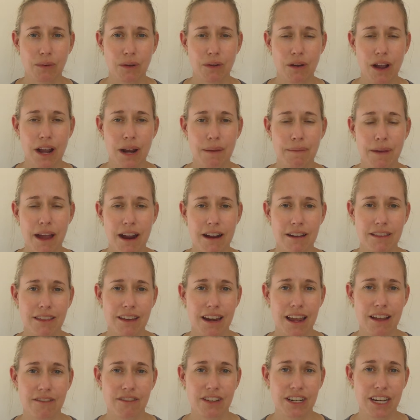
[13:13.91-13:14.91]
We ran a
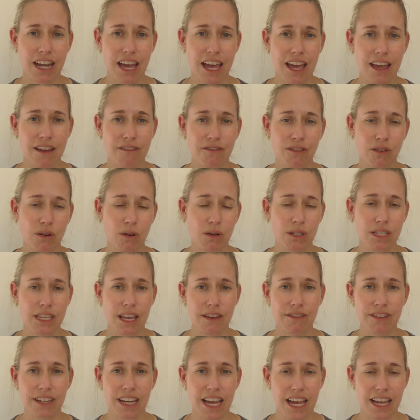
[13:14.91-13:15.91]
marathon every day for
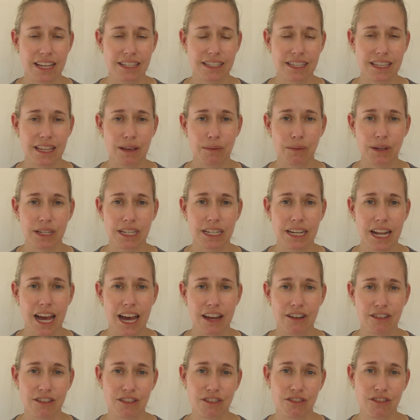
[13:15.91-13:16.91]
7 days, and then we did
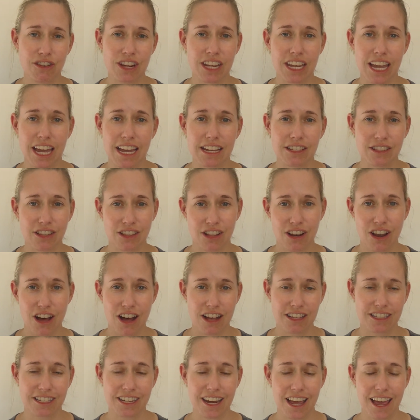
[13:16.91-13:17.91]
103 Ks on the
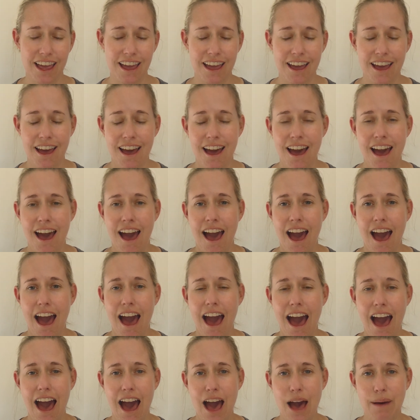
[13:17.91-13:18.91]
last day.
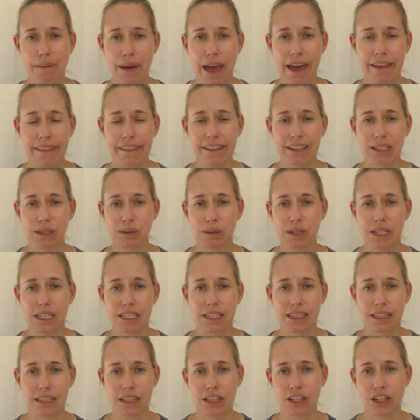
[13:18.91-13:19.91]
And this
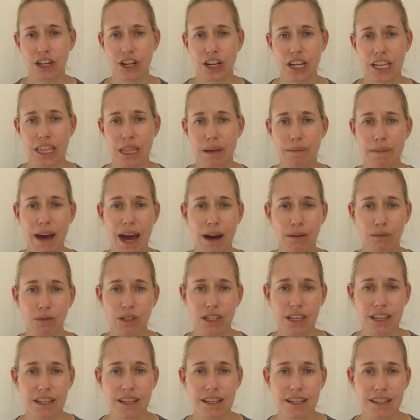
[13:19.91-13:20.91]
was, you know, in the
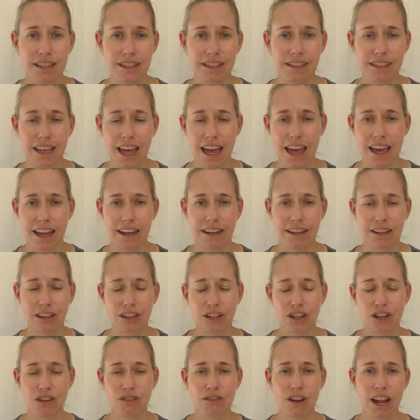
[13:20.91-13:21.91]
mountains and
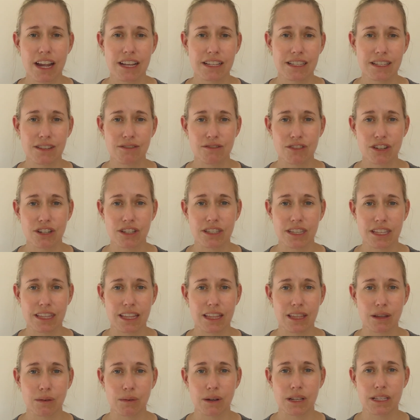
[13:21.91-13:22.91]
crazy routes, and
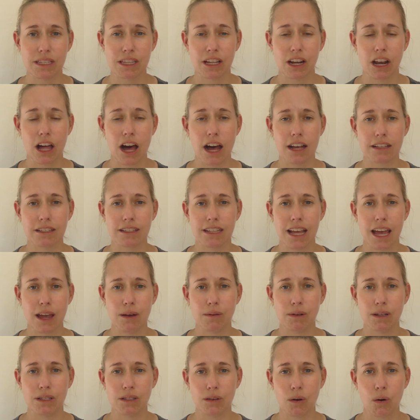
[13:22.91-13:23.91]
then the last
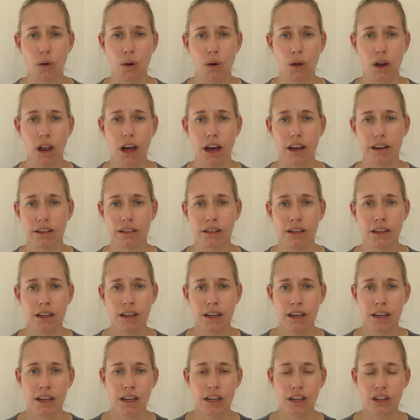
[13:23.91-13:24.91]
day was all on
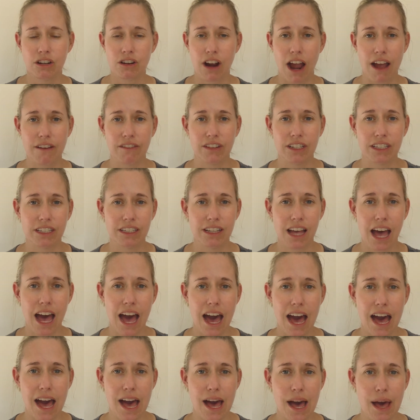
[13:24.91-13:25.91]
gravel
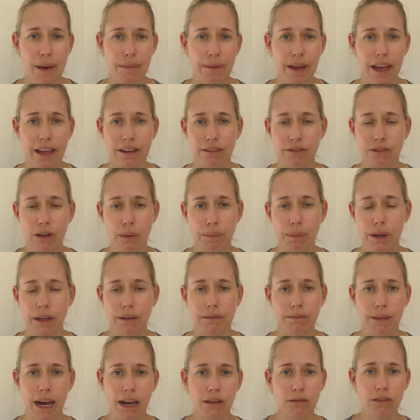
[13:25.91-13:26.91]
and
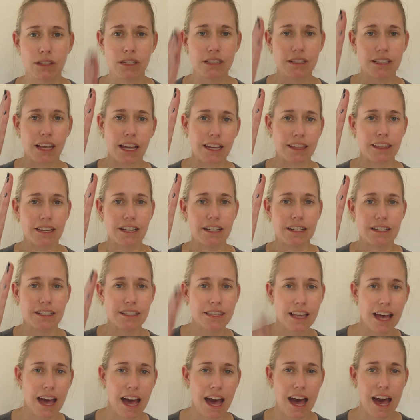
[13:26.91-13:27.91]
flipping mountains like
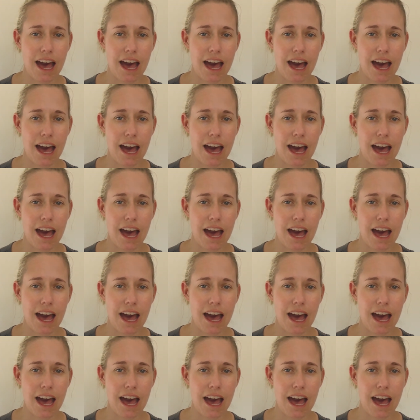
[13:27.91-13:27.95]
this.